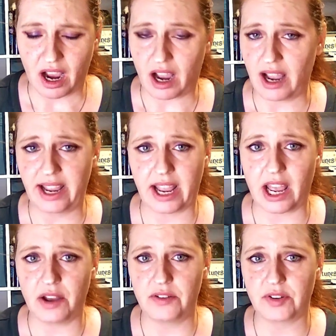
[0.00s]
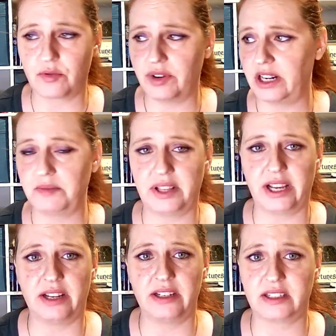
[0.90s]
I have a reading
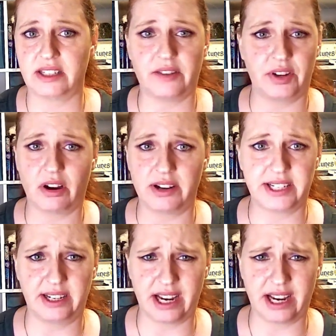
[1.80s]
planned because I have a content